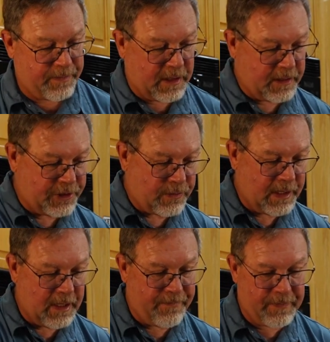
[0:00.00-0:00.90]
up here and show
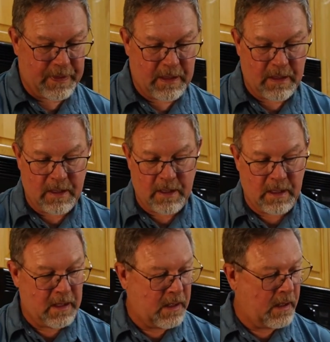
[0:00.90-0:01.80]
you.
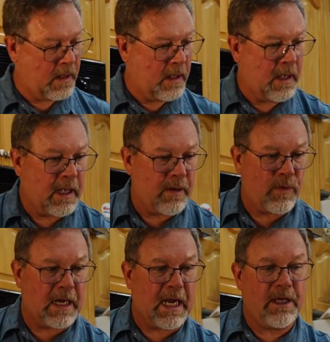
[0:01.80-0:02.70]

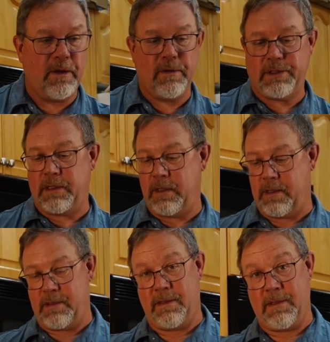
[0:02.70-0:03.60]
And what I use
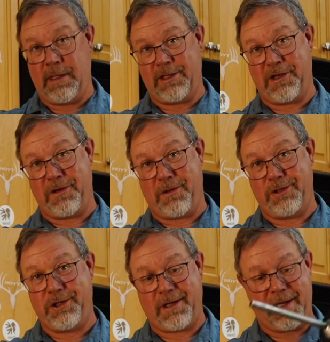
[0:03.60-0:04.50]
is a good
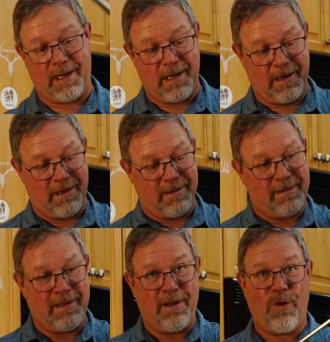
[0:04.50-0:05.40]
old jerky gun.
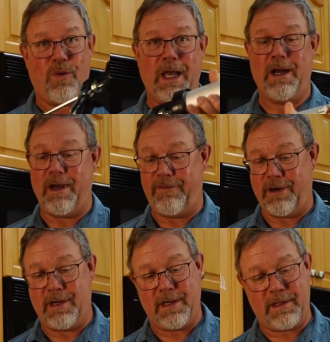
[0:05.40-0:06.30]
Why not? If
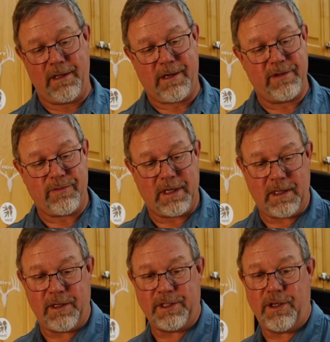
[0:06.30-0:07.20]
you're a hunter, you always
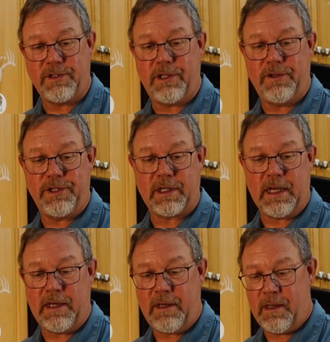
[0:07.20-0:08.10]
want to use your
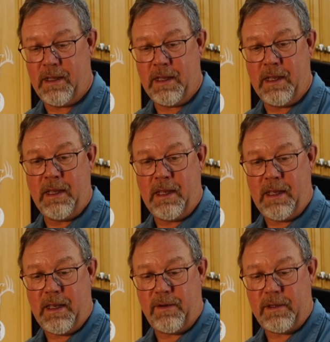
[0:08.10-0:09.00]
gun.
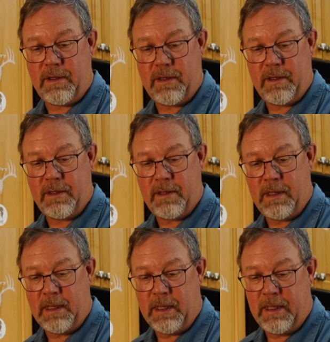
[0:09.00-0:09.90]
And
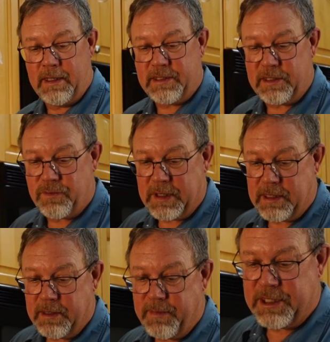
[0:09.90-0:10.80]
this is what the